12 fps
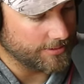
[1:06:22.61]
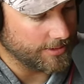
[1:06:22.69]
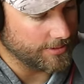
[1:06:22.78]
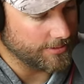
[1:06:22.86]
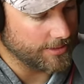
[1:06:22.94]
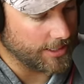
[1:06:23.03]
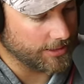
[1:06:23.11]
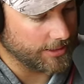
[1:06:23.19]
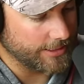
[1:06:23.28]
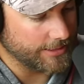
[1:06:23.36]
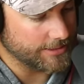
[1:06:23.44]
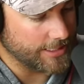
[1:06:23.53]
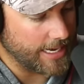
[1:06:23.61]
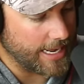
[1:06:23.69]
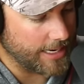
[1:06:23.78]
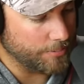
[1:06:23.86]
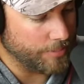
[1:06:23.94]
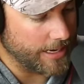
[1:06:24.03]
Dudley's
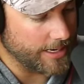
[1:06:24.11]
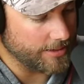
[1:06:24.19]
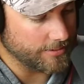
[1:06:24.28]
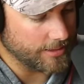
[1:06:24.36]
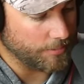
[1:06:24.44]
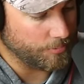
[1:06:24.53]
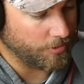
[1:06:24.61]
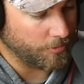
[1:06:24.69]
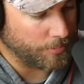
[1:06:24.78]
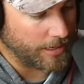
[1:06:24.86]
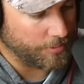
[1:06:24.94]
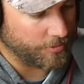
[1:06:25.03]
Ned bait by